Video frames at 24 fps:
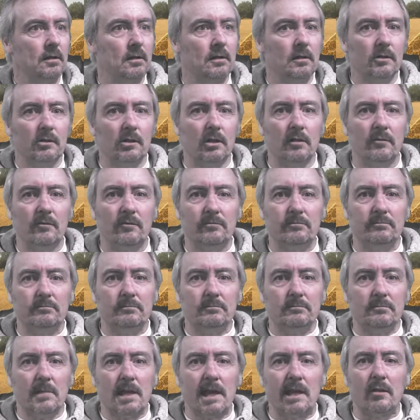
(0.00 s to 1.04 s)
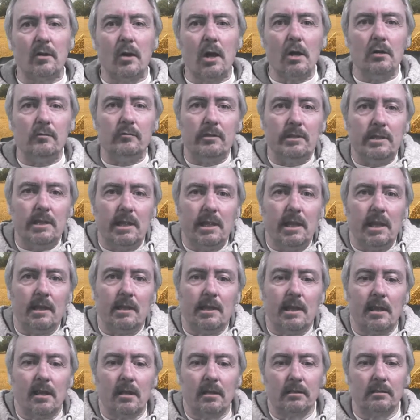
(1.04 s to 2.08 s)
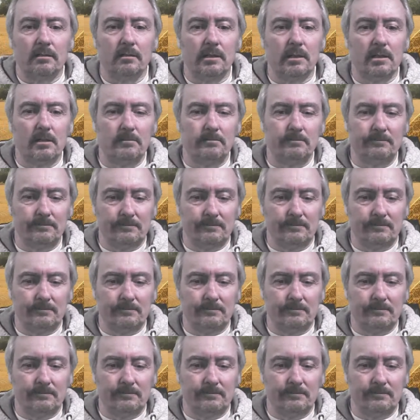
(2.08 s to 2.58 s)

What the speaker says: So I've had it over a year now, and